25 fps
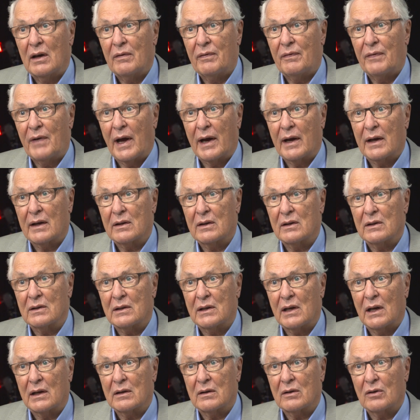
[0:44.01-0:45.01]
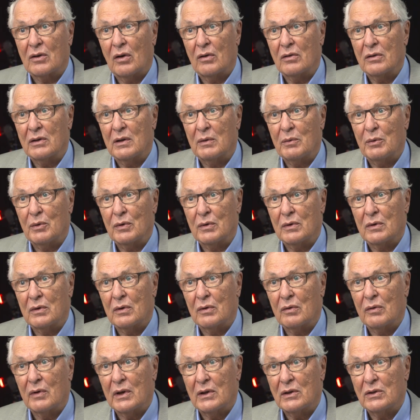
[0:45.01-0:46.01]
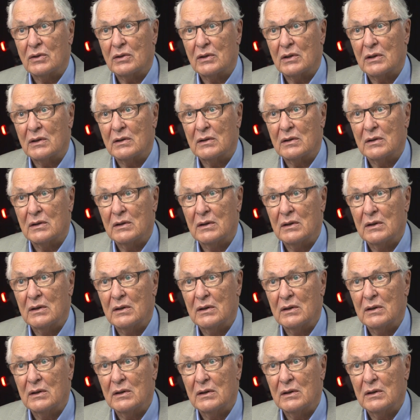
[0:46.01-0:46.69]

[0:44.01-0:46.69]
a factor that contributes to injuries.